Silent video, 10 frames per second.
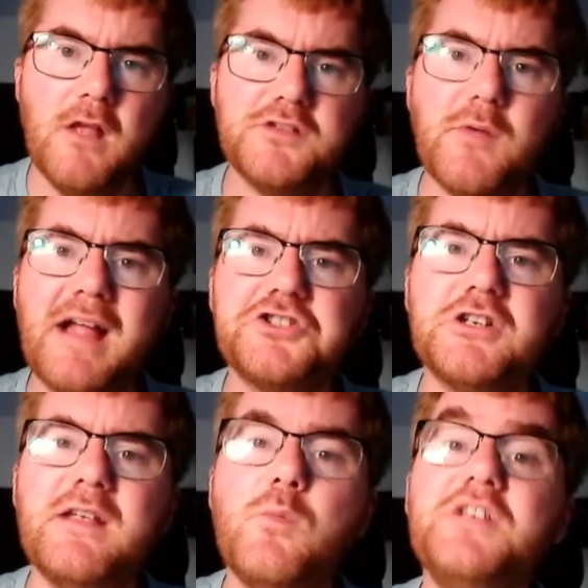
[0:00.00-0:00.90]
So
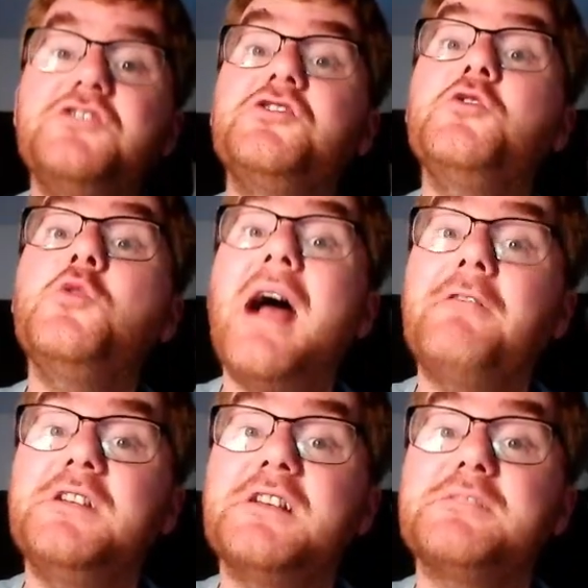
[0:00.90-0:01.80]
actually, we do
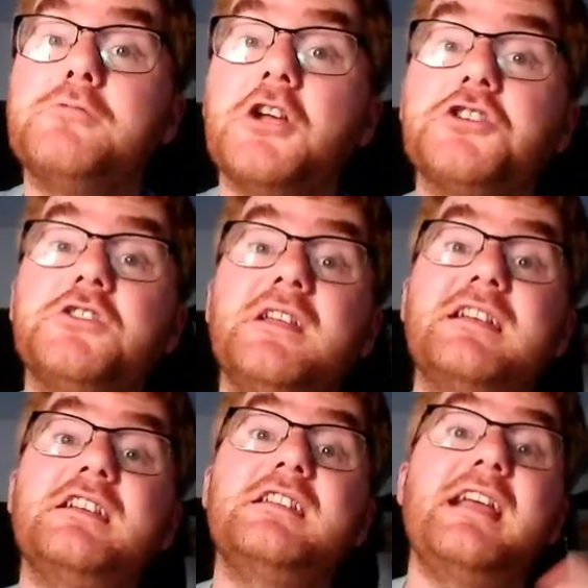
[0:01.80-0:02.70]
have an expression that
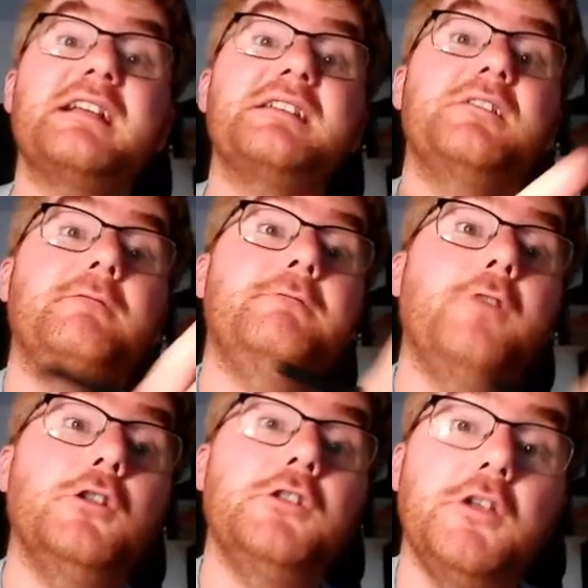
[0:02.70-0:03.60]
connects the
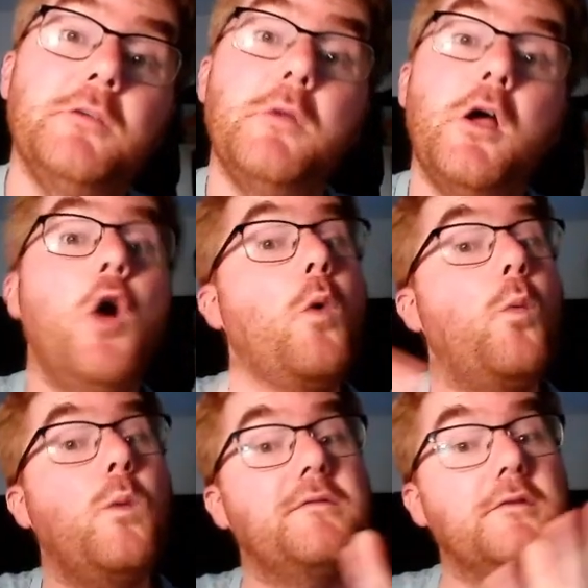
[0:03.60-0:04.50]
volume
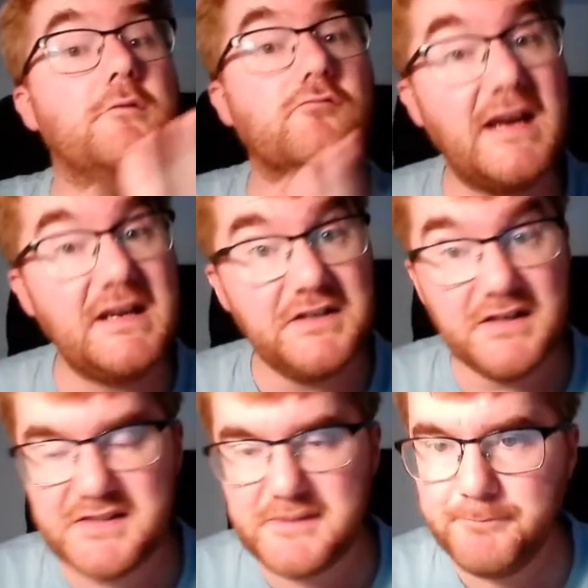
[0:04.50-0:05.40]
with the
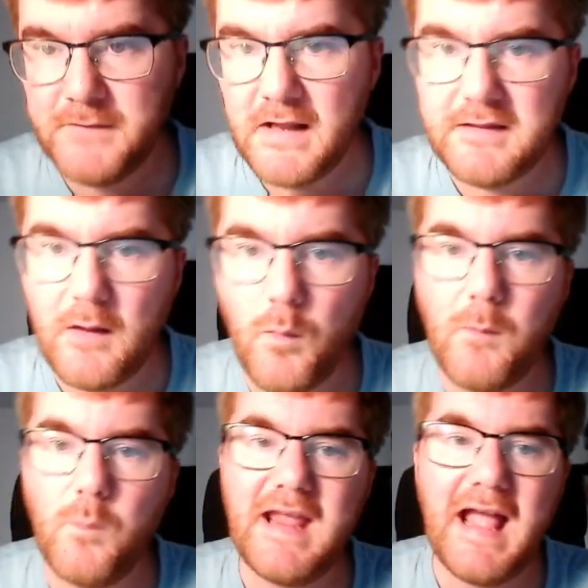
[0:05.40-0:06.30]
radius. Now, when
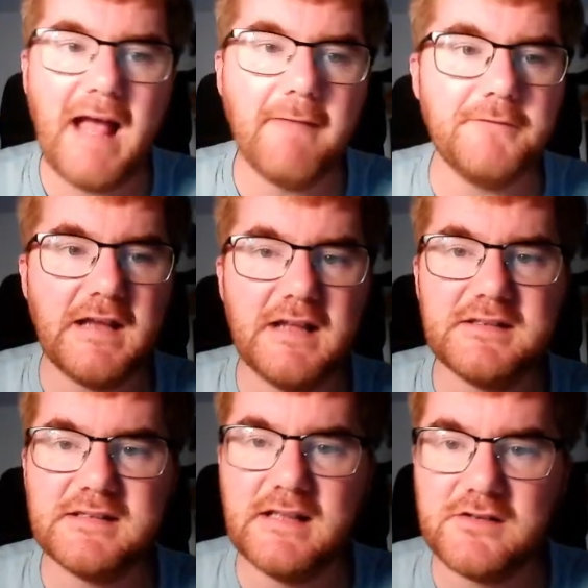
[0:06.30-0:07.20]
we have that,
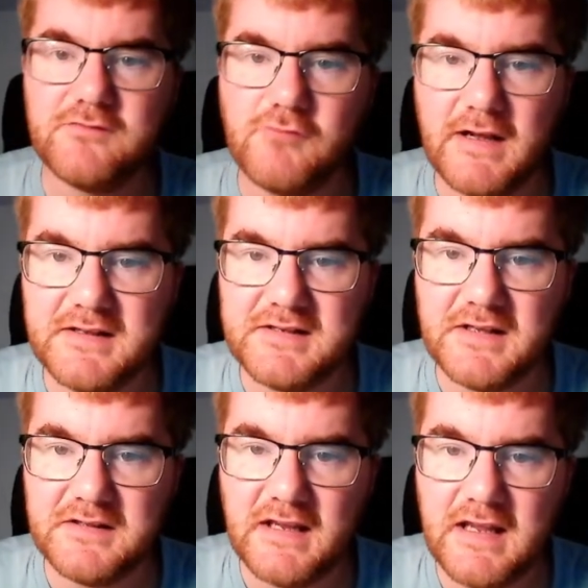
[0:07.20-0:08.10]
so let's write this
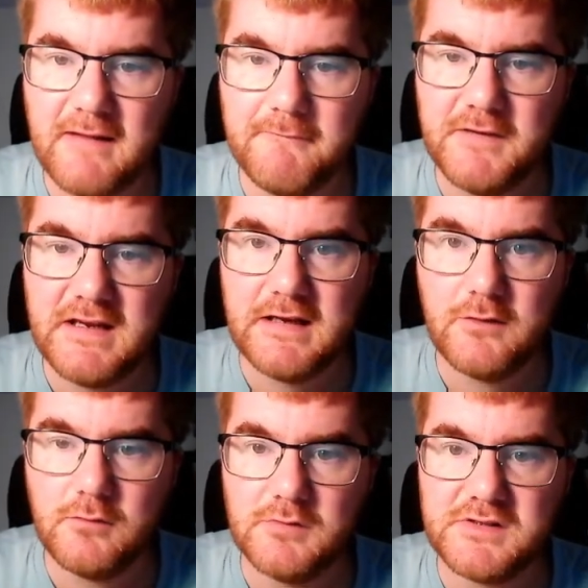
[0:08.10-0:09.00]
under here, v
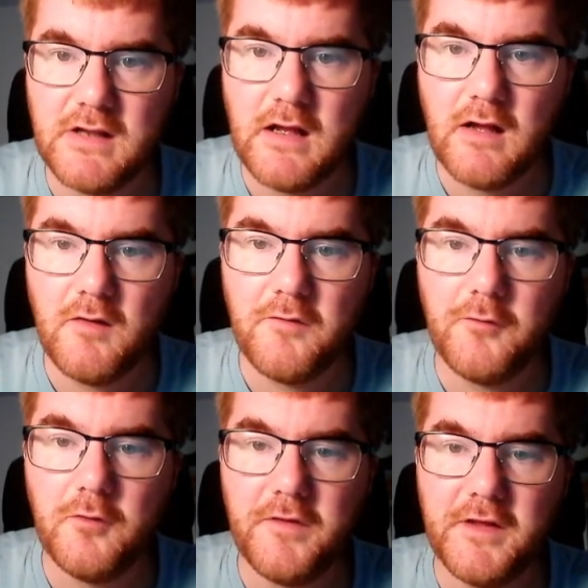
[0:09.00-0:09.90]
equals
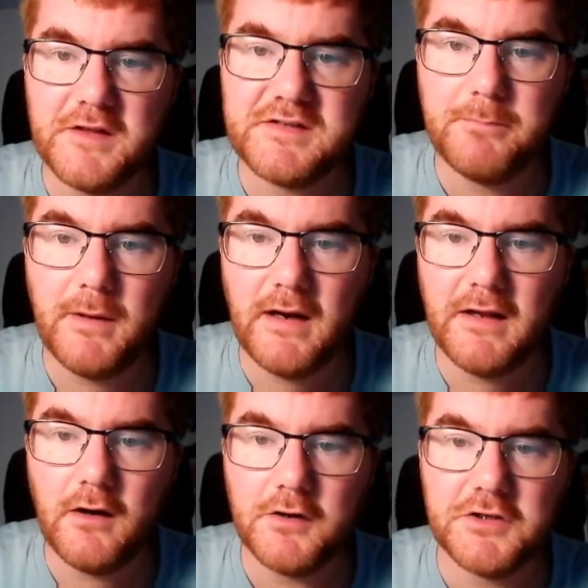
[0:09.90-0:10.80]
4/3 pi
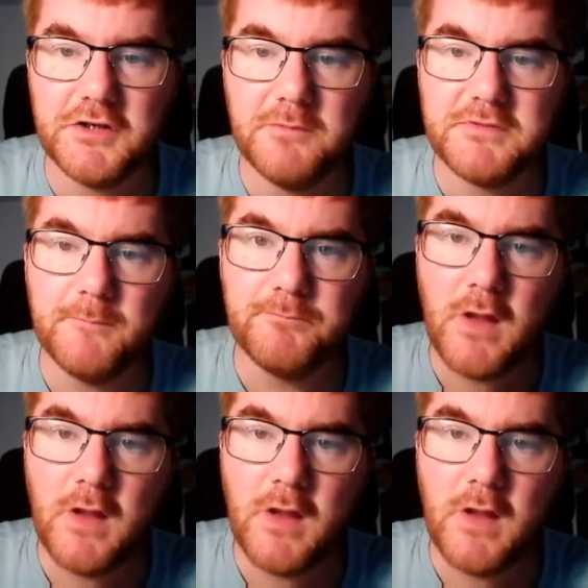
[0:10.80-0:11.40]
r cubed,